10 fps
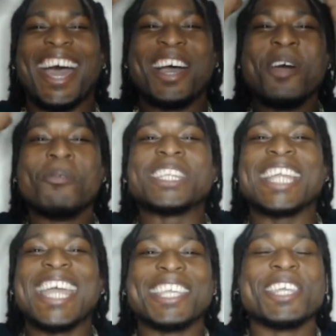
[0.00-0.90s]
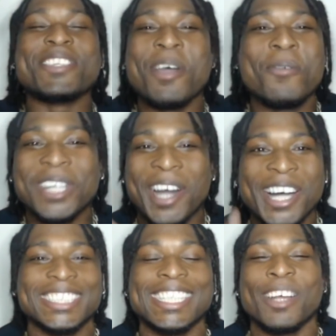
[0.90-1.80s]
What the? You don't want to
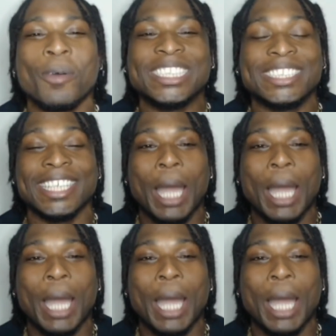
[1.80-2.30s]
answer the question.